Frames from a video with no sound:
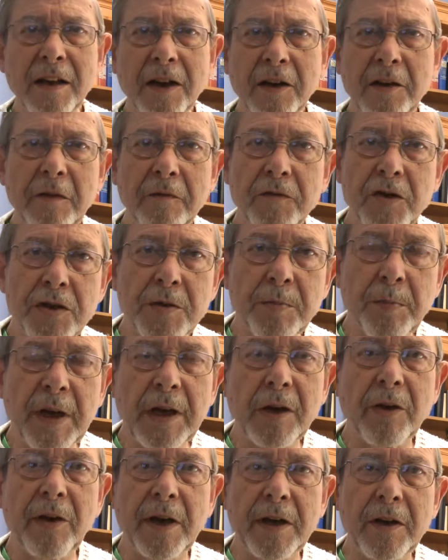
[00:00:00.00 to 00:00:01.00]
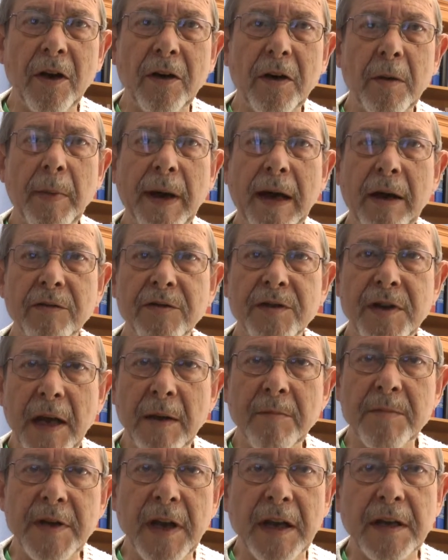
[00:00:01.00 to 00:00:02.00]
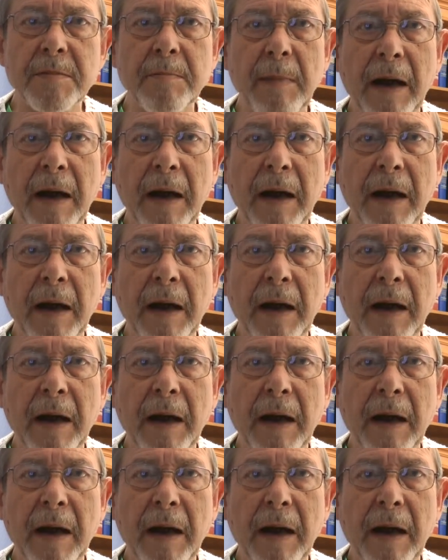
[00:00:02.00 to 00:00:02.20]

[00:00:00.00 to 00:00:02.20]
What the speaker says: You've just been going on about same-sex